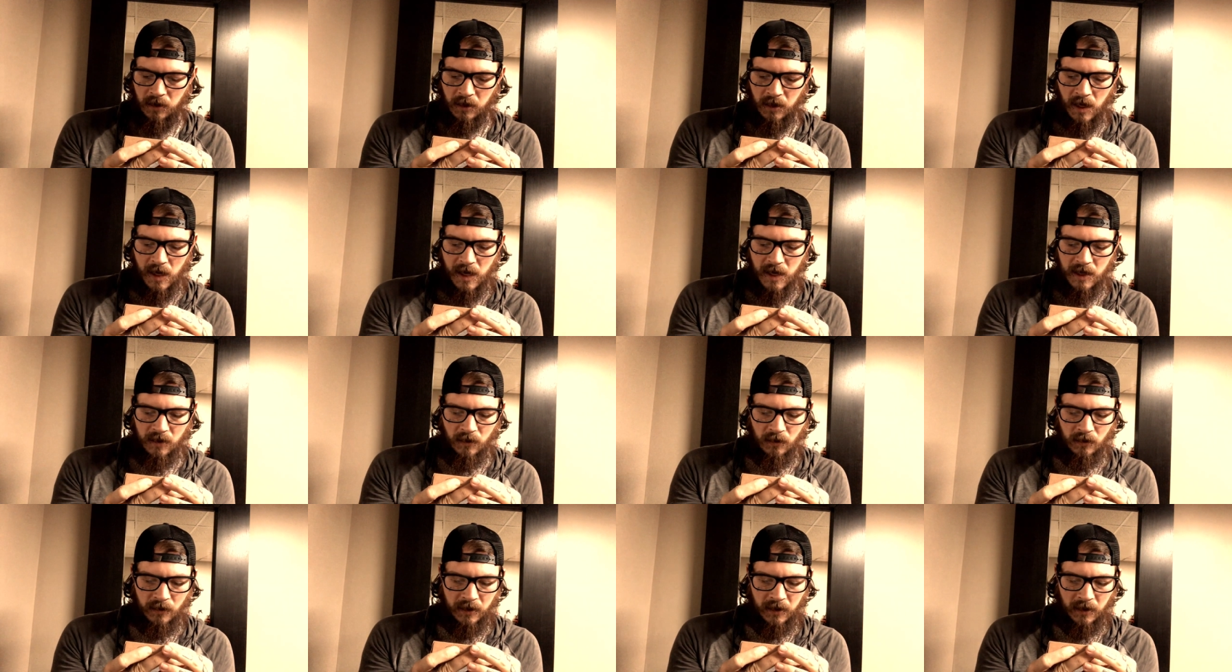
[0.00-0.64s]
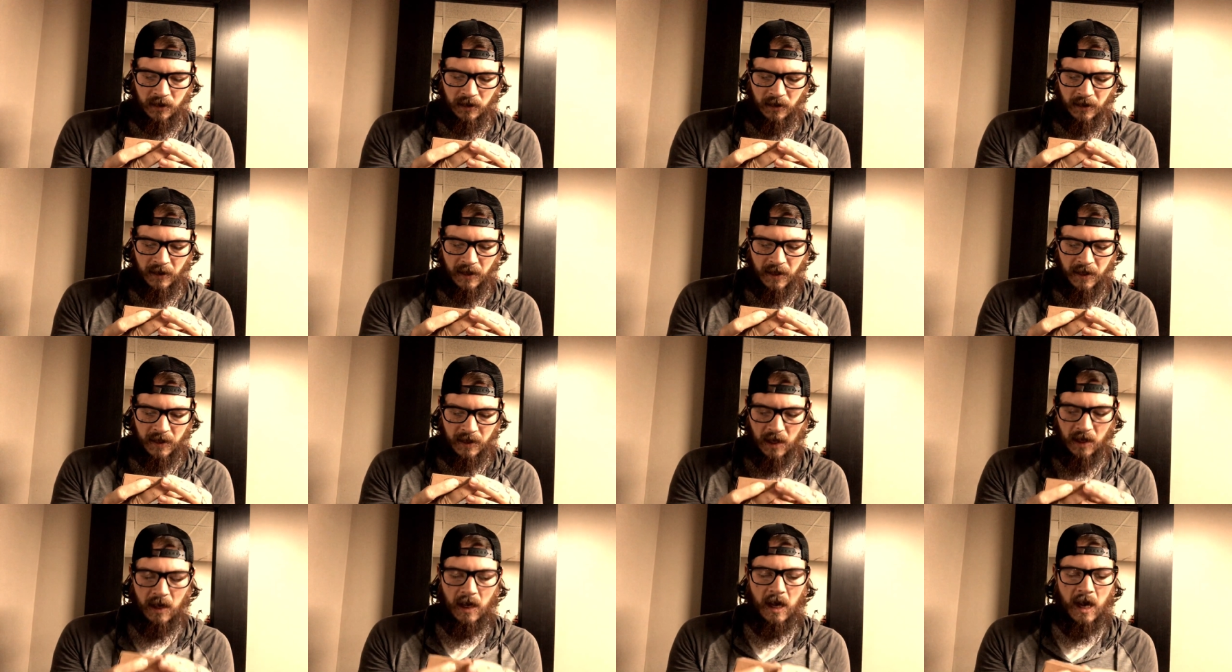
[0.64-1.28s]
kaolin
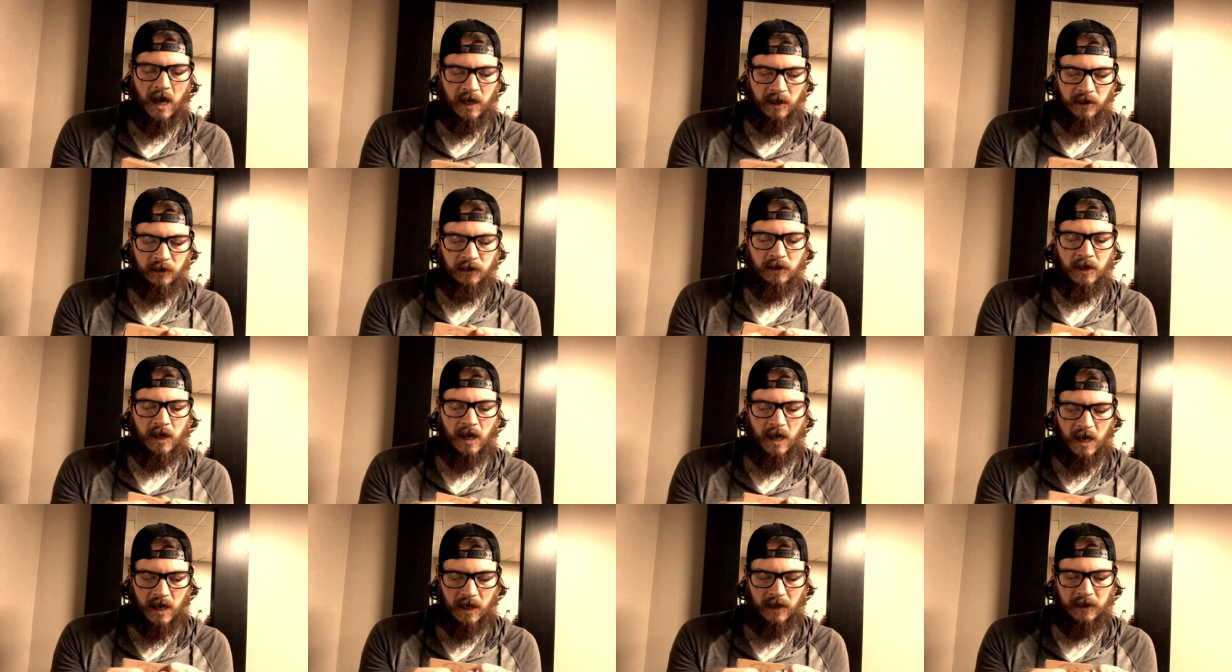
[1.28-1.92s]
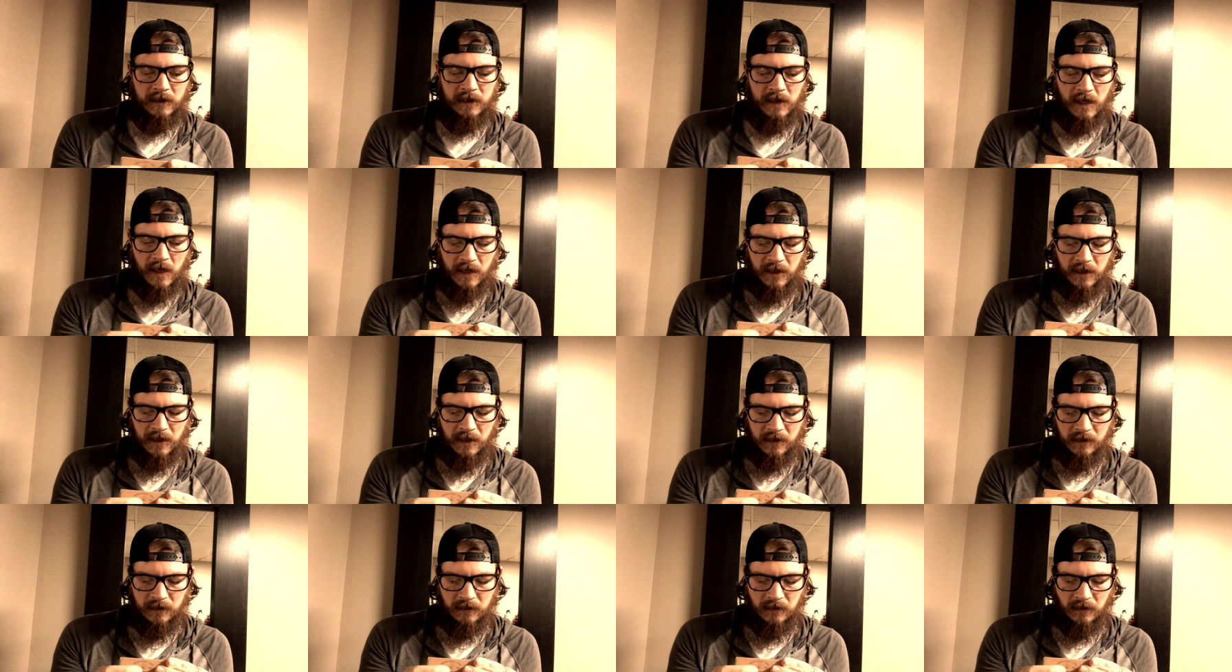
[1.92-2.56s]
clay, iron oxide
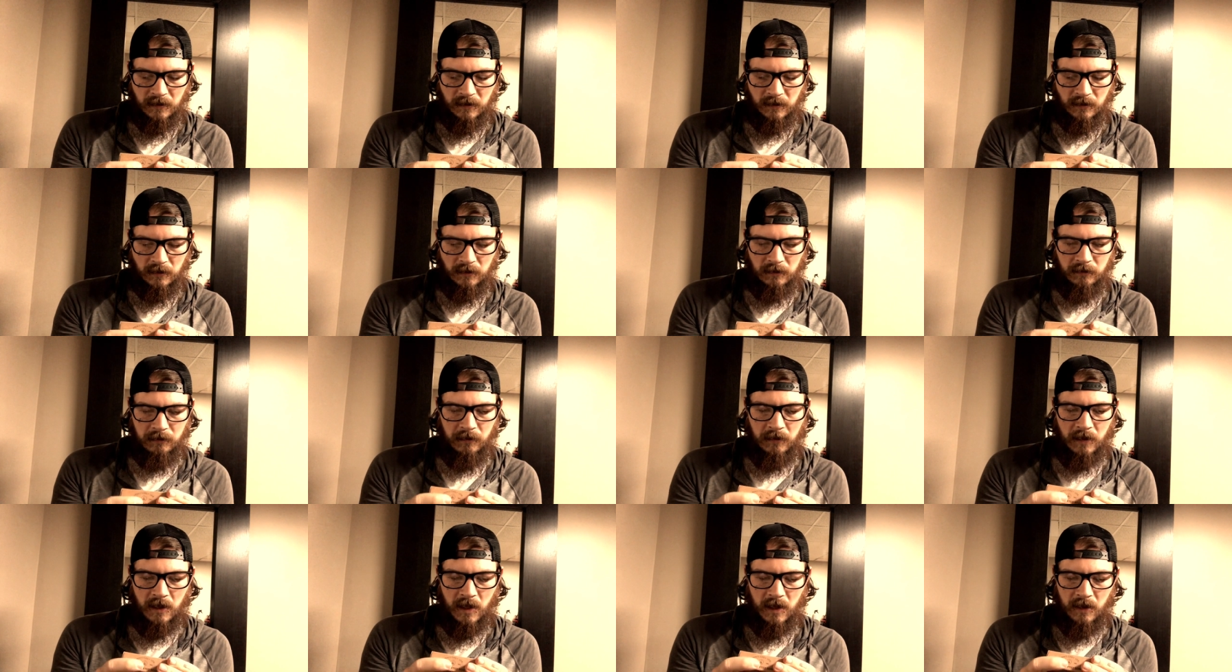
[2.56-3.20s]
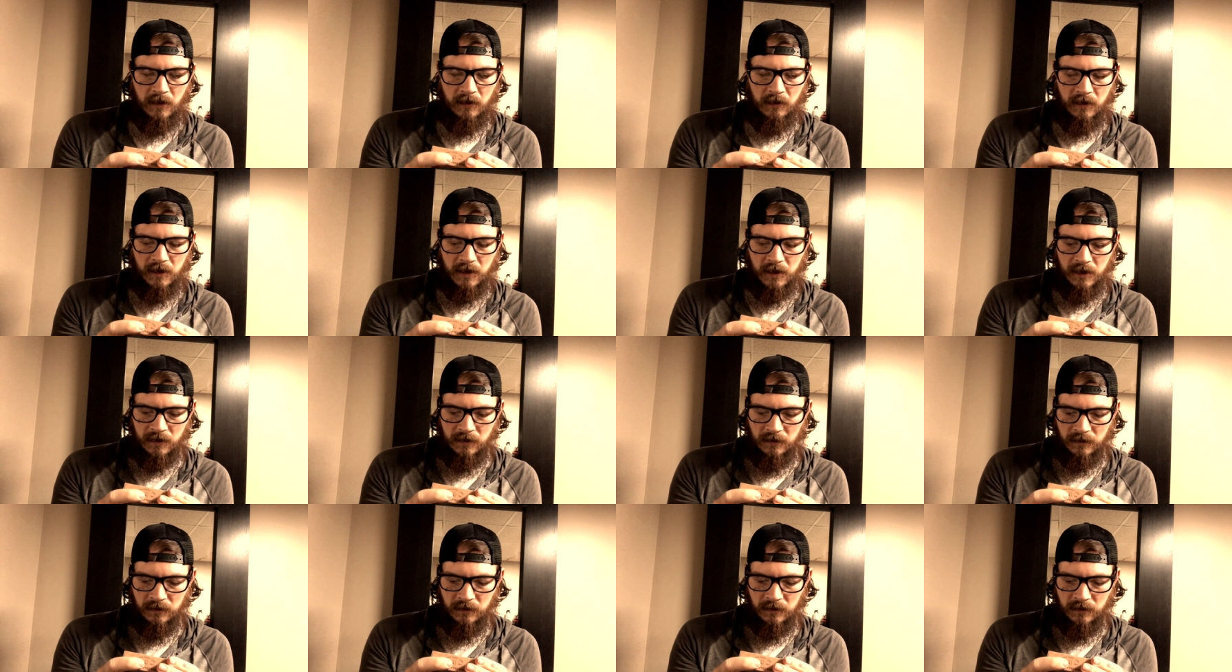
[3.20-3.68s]
for coloring.